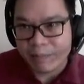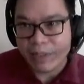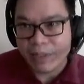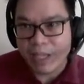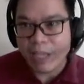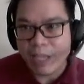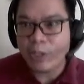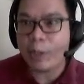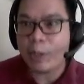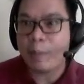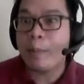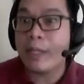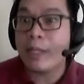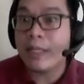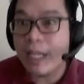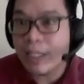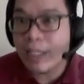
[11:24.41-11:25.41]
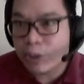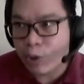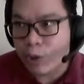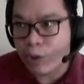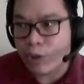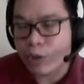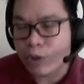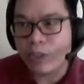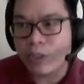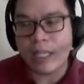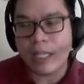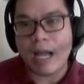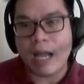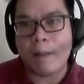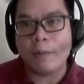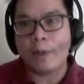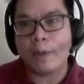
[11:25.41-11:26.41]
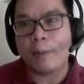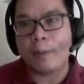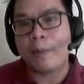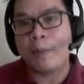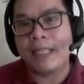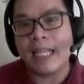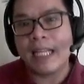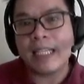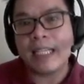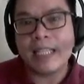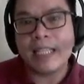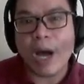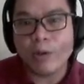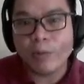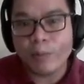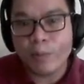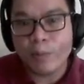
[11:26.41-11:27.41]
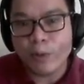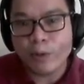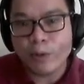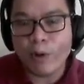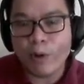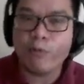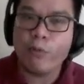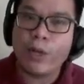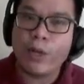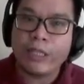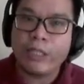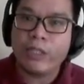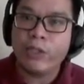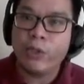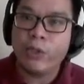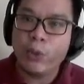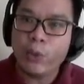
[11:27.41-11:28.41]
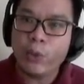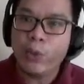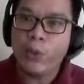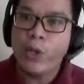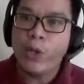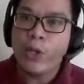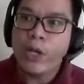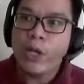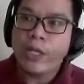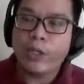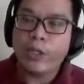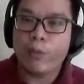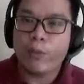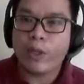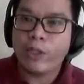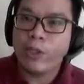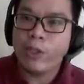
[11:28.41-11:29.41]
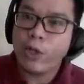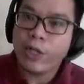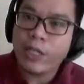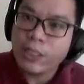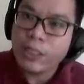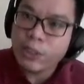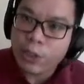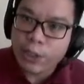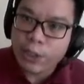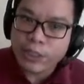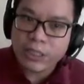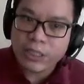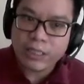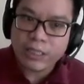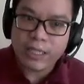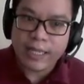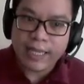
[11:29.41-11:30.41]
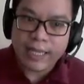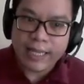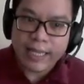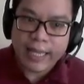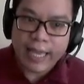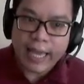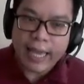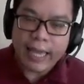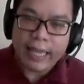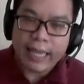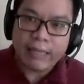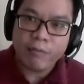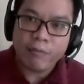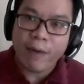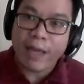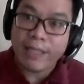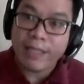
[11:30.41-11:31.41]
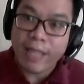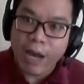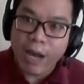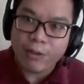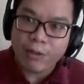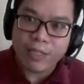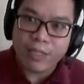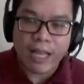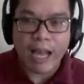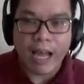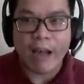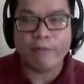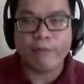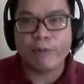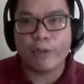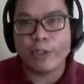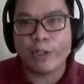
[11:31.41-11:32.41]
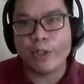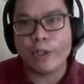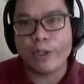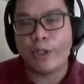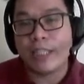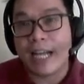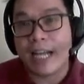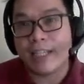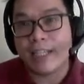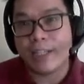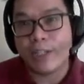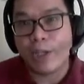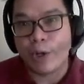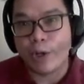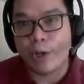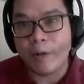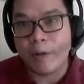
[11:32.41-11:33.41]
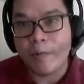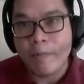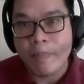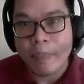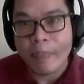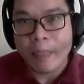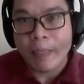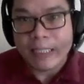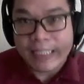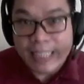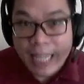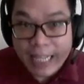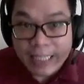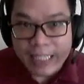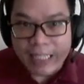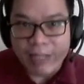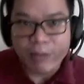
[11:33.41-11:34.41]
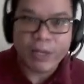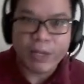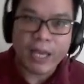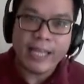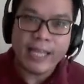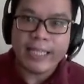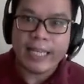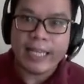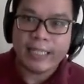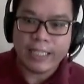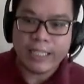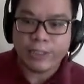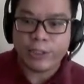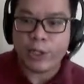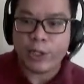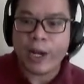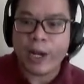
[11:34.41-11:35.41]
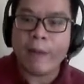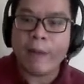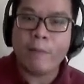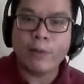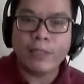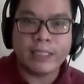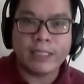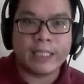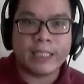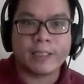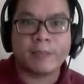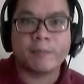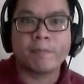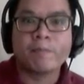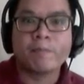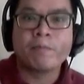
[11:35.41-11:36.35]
Okay, your prediction, your predicted output of what what your research can find out after you conducted your study. Okay, that is your hypothesis.